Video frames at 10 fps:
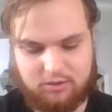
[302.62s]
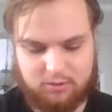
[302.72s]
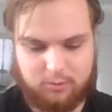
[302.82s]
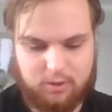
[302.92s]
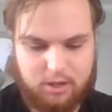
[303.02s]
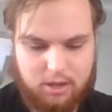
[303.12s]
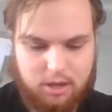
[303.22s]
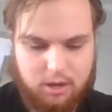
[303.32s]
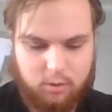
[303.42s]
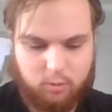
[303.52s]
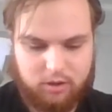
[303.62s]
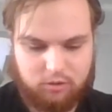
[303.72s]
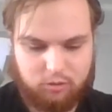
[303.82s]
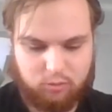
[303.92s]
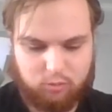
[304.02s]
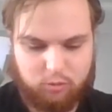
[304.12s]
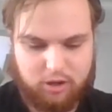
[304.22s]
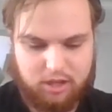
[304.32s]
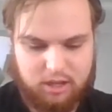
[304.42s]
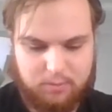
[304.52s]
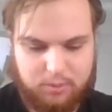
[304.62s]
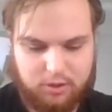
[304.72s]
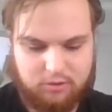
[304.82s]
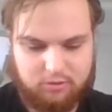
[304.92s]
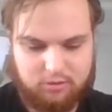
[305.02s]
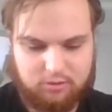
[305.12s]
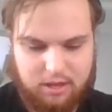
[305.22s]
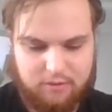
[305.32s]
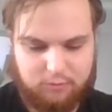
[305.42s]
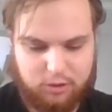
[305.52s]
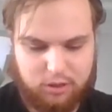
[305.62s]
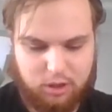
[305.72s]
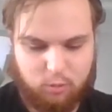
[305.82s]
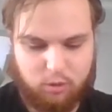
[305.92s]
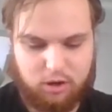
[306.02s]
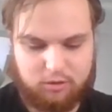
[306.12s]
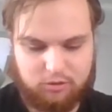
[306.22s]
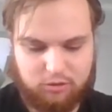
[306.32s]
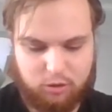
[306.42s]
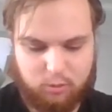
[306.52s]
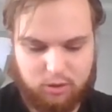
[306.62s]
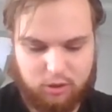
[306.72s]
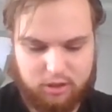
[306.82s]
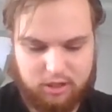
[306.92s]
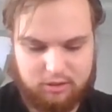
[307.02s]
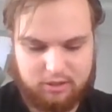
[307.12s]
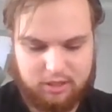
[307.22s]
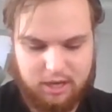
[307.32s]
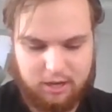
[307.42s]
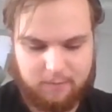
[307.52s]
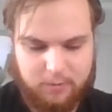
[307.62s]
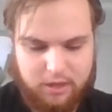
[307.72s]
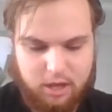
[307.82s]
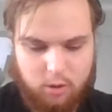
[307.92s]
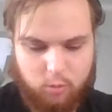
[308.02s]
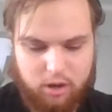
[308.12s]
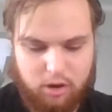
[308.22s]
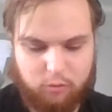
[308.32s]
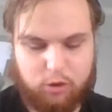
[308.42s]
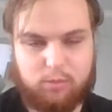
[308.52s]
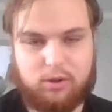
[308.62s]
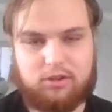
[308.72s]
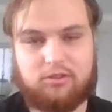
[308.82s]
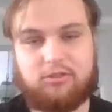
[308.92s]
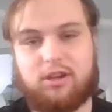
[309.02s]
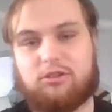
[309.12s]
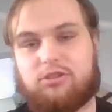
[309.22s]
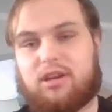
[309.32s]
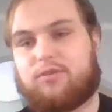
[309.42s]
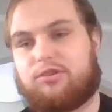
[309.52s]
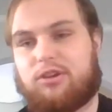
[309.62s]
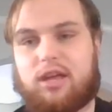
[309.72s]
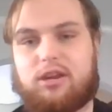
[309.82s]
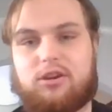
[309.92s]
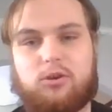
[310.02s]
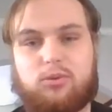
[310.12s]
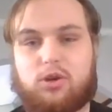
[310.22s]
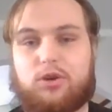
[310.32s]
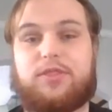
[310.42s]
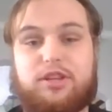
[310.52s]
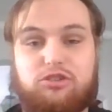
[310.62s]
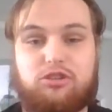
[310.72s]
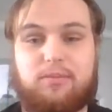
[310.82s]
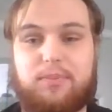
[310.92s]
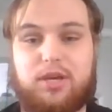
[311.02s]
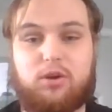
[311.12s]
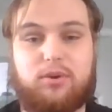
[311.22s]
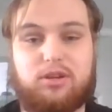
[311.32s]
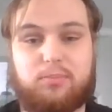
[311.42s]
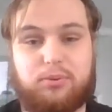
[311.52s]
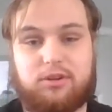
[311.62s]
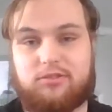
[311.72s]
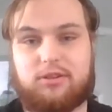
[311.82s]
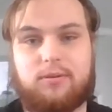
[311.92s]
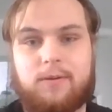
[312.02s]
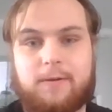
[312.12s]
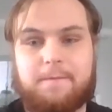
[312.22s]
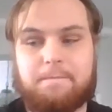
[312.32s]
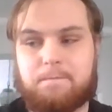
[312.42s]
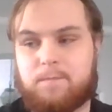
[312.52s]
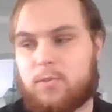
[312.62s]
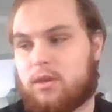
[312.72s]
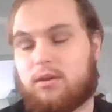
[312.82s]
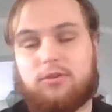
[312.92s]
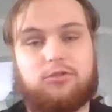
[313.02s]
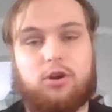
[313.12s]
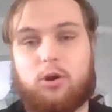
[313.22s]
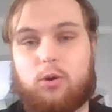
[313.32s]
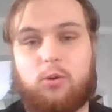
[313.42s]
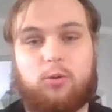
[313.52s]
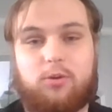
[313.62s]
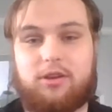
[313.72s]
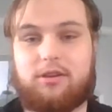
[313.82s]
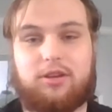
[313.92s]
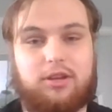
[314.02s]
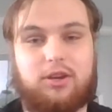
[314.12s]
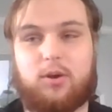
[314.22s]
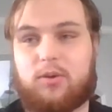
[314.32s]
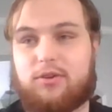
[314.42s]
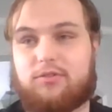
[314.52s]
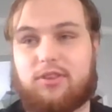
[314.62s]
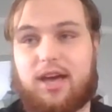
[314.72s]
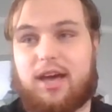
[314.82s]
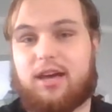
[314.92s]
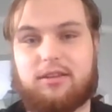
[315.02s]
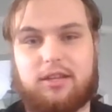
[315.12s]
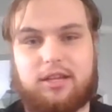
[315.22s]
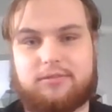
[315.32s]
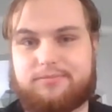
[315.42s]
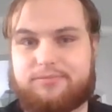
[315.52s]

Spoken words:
to, which really puts everything worse, is who we're looking to get. We are rumored to sign Jake Virtanen, who could legit be going to prison. So, there's that. Like,